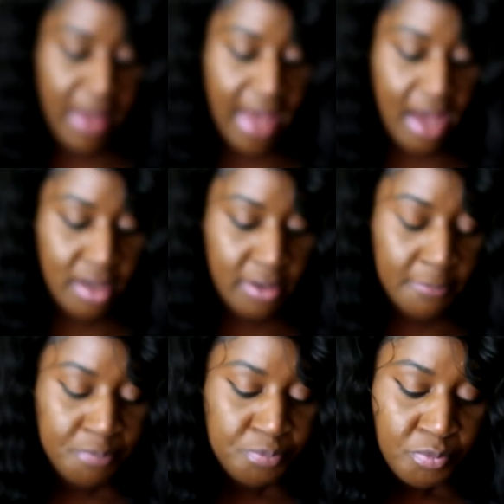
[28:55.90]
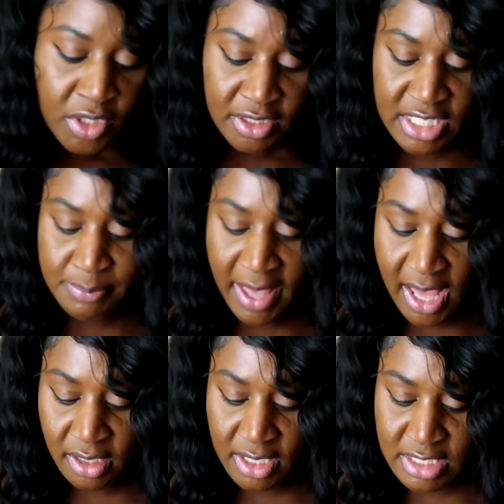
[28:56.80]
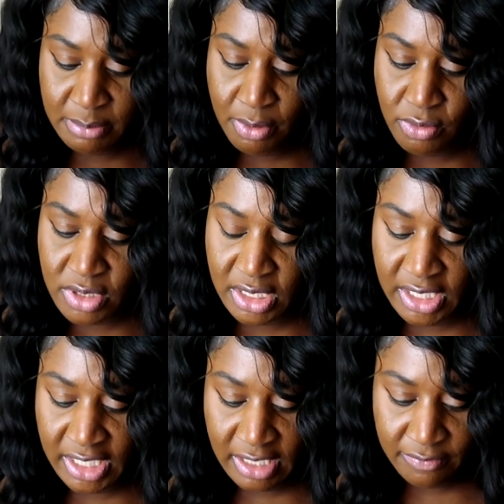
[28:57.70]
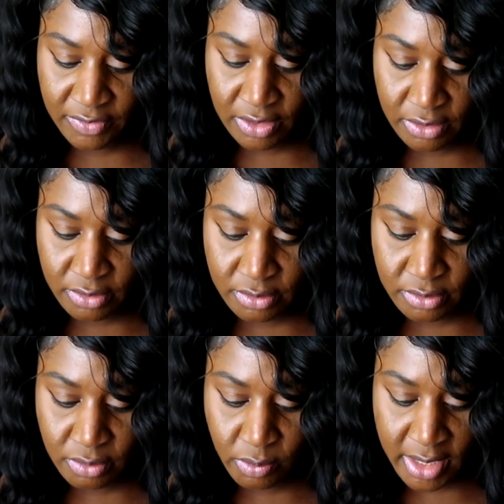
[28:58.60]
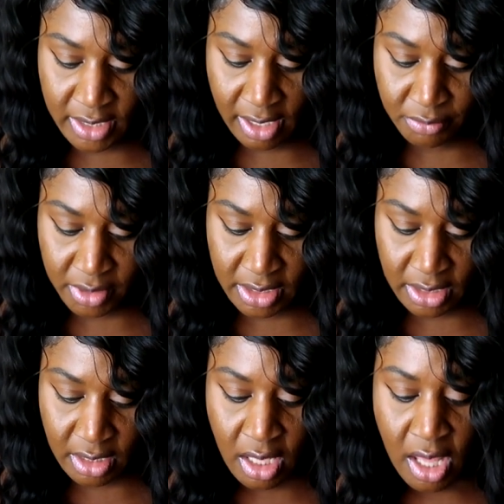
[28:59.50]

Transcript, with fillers: powder this powder is supposed to give you what did i read it